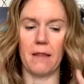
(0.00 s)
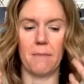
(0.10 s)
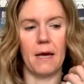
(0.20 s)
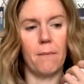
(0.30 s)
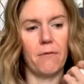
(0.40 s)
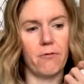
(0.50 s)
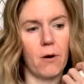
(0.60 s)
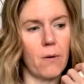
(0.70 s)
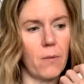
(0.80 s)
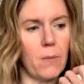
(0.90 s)
the makeup
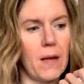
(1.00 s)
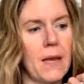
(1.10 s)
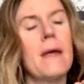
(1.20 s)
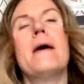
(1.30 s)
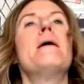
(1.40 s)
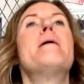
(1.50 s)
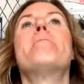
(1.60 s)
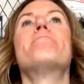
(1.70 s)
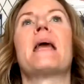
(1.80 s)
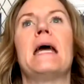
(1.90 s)
before we went.
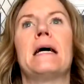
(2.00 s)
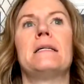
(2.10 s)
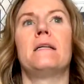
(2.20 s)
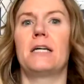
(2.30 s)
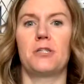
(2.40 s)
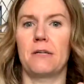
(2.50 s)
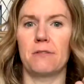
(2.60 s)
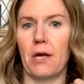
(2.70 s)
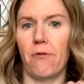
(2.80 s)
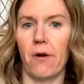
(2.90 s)
And Elijah's
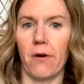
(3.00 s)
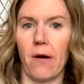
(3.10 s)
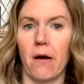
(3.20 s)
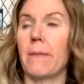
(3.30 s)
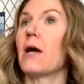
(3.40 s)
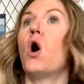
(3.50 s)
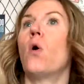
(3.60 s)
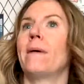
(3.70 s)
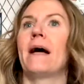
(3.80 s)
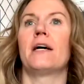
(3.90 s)
outside running around. I'm like,
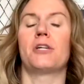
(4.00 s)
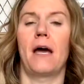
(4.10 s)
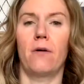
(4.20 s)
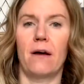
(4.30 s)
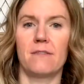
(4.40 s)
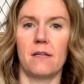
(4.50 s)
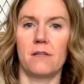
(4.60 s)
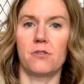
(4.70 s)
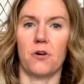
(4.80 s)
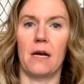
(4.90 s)
oh my gosh, I don't have
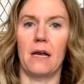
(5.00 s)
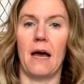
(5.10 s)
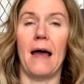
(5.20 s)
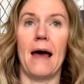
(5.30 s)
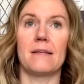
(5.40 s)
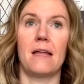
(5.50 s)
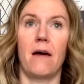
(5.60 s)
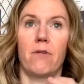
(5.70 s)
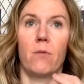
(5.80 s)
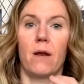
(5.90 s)
sunscreen. I asked
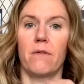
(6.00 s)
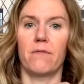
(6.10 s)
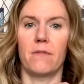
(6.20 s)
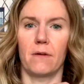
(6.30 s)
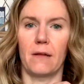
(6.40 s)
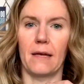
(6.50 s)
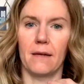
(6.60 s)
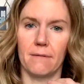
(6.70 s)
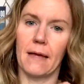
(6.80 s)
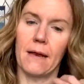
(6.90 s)
everyone if they're like,
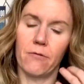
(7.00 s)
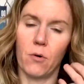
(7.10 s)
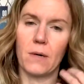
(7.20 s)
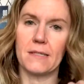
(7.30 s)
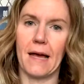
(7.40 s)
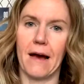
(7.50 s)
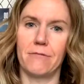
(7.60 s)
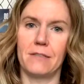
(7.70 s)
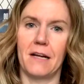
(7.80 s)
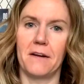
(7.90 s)
and of course I
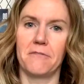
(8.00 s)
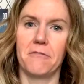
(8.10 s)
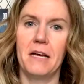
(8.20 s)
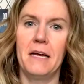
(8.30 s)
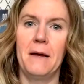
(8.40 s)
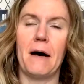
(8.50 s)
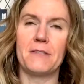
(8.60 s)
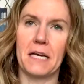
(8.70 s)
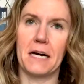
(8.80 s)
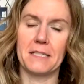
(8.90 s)
have a lot of, I'll
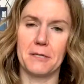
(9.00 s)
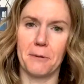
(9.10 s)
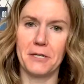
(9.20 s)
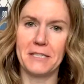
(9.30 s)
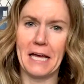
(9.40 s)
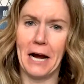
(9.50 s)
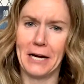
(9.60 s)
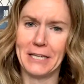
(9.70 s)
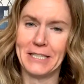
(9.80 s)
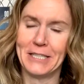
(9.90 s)
say customers there.
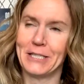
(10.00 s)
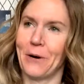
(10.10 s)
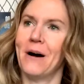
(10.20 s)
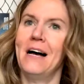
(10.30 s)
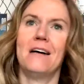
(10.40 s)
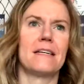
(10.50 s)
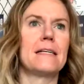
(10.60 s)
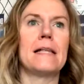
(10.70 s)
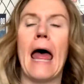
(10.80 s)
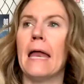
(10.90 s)
And so it's like,
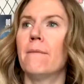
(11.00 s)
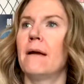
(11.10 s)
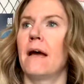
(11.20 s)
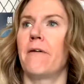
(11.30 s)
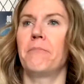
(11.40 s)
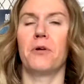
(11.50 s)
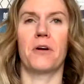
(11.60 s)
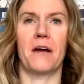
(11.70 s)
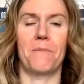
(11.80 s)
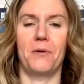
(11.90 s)
does anybody have
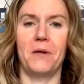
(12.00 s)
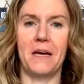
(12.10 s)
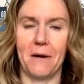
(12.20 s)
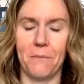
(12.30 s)
beauty